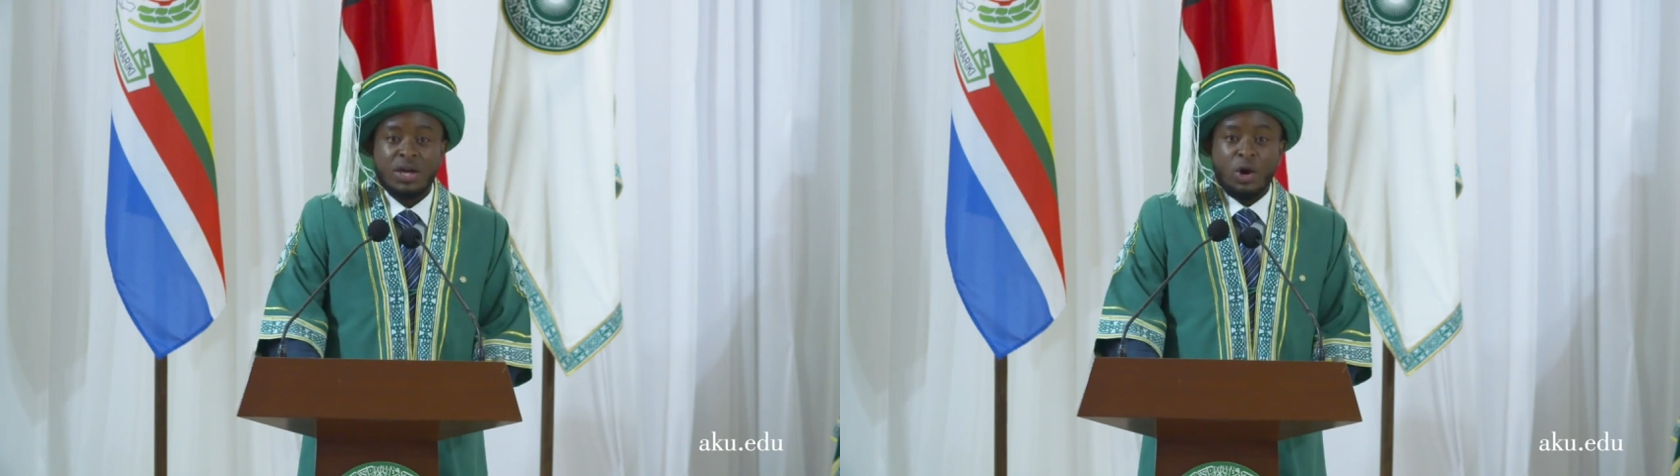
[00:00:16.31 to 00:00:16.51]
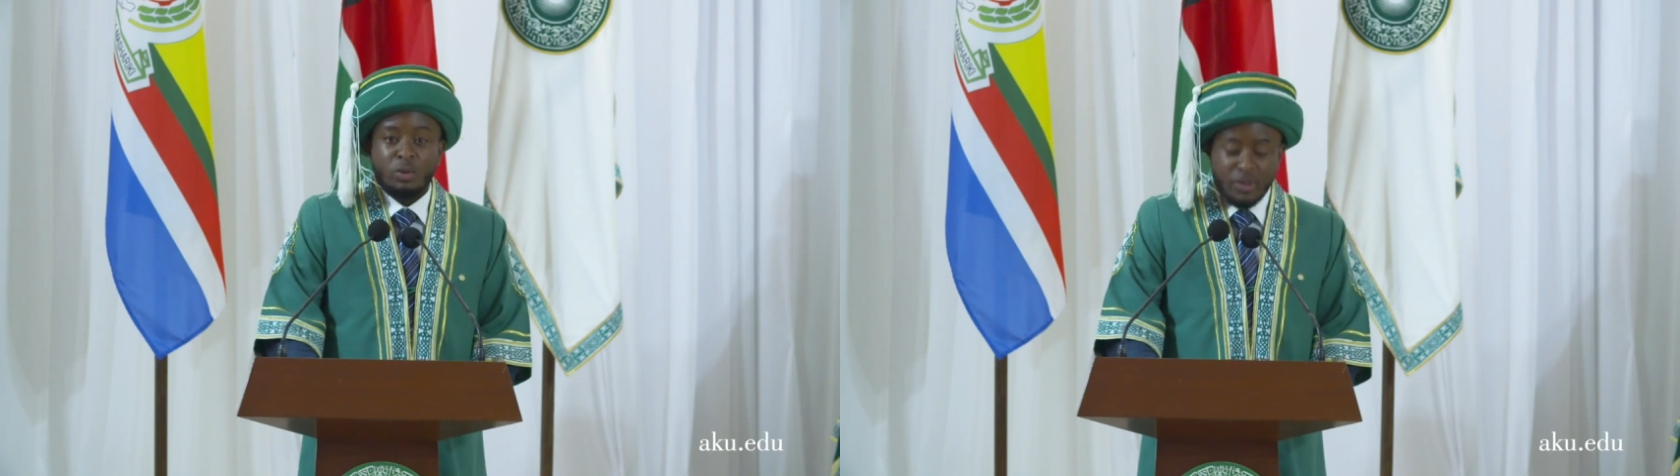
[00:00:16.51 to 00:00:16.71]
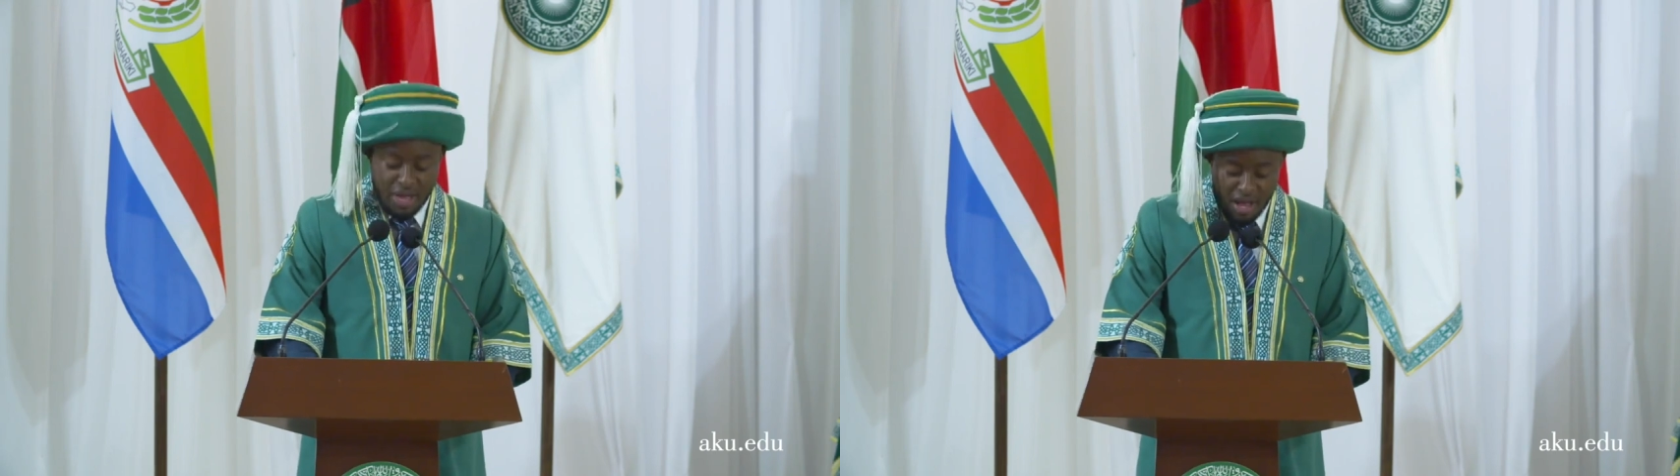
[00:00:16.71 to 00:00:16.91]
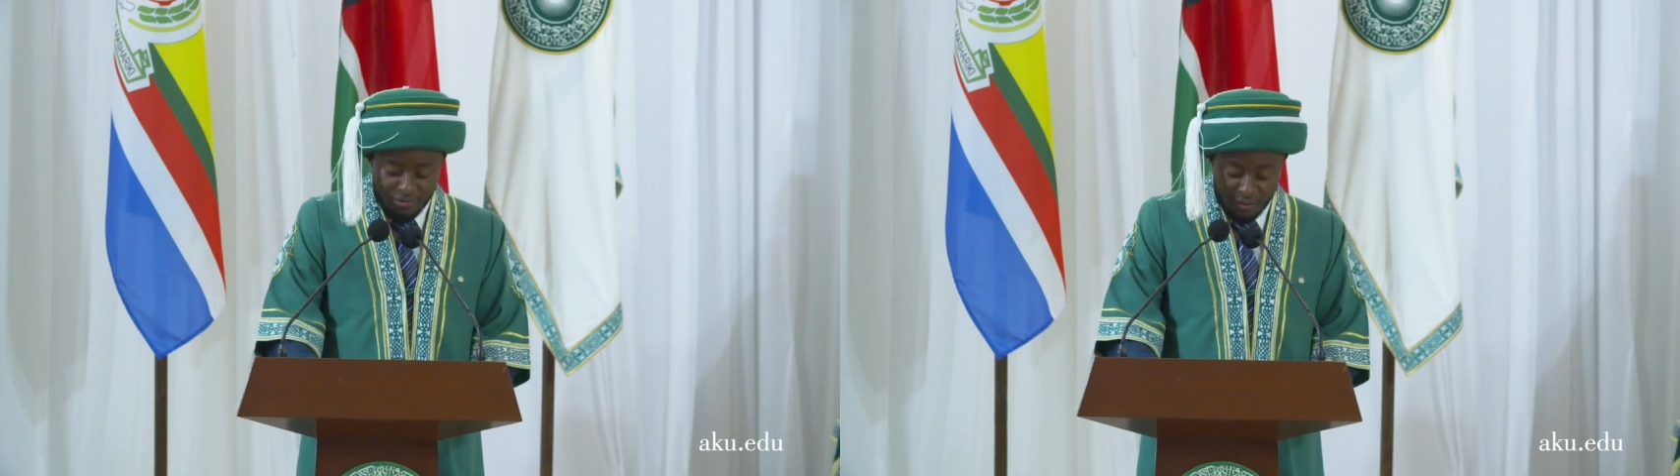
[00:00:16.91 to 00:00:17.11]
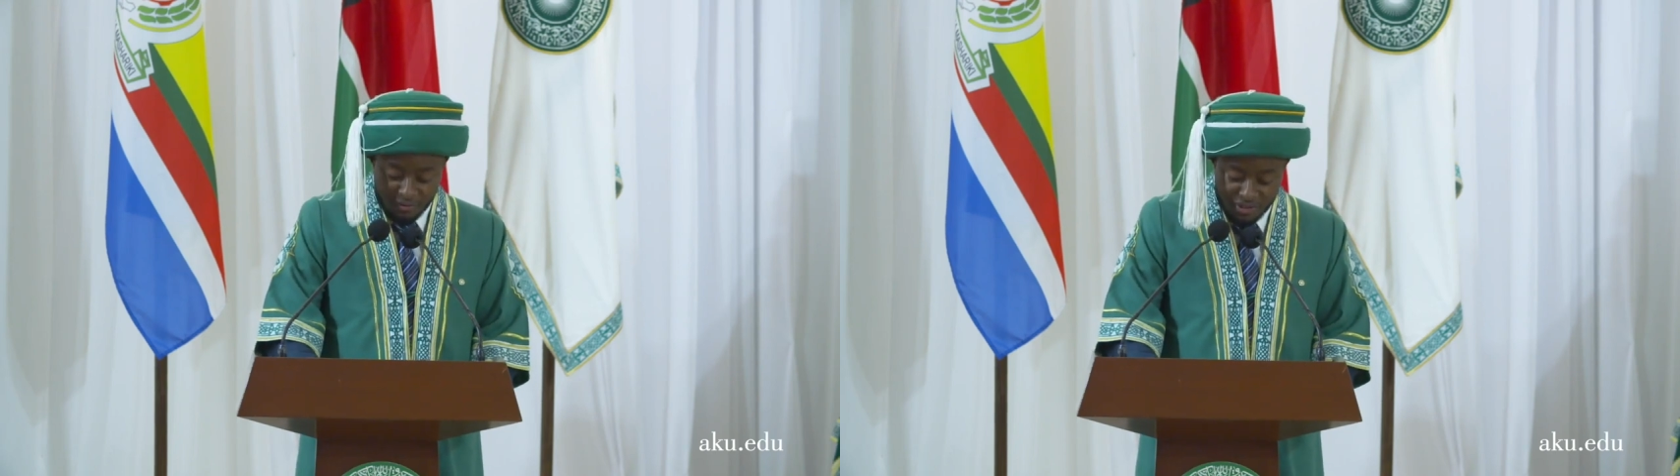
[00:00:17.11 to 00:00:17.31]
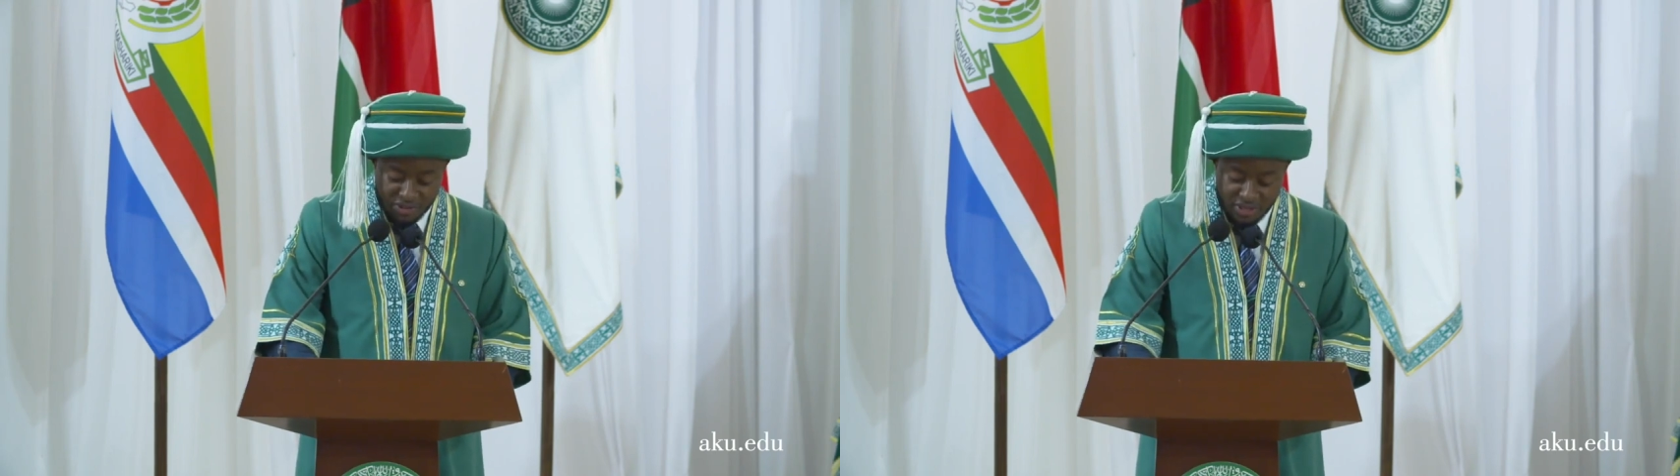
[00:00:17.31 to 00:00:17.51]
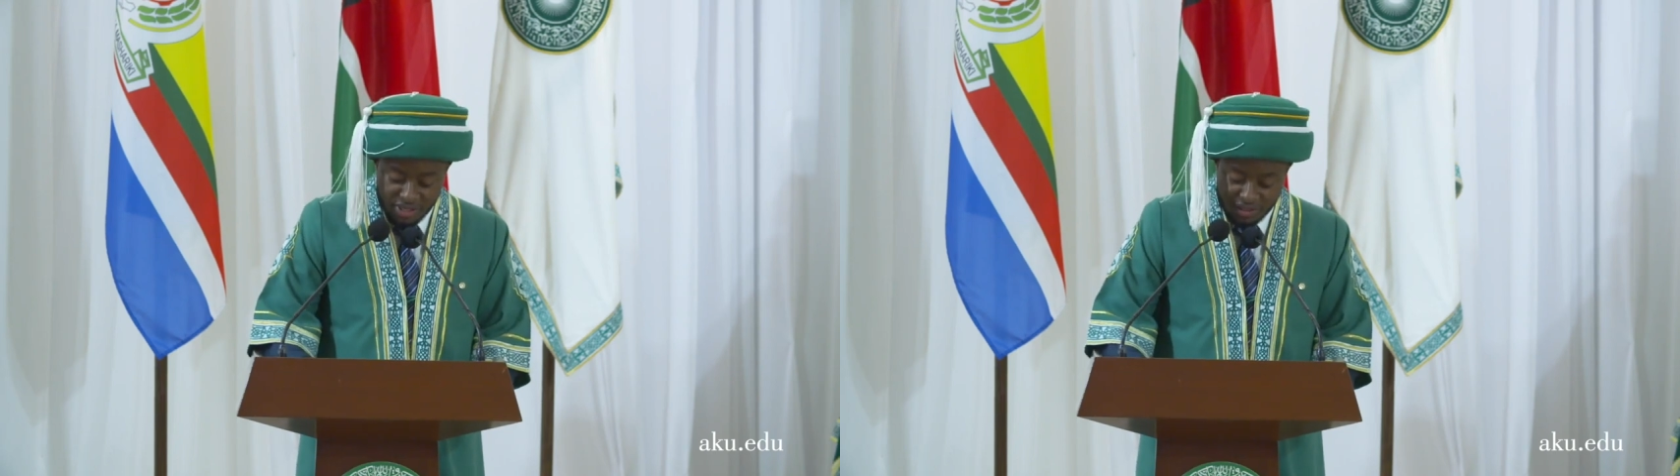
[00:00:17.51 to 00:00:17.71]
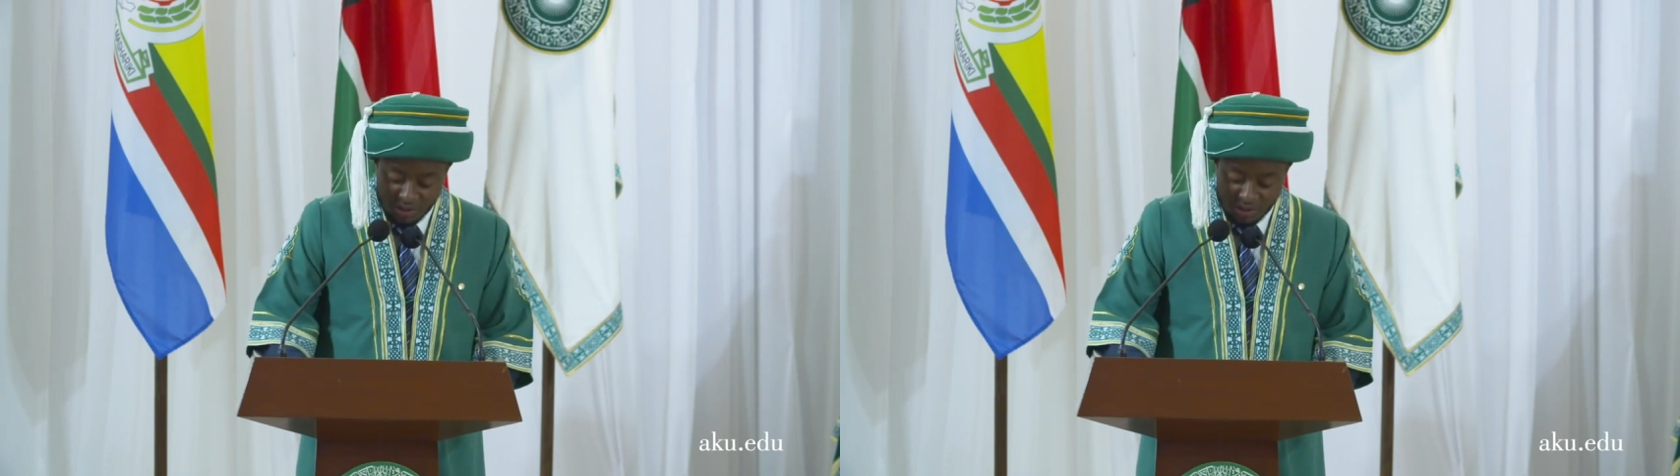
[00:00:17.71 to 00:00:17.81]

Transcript: on behalf of this year's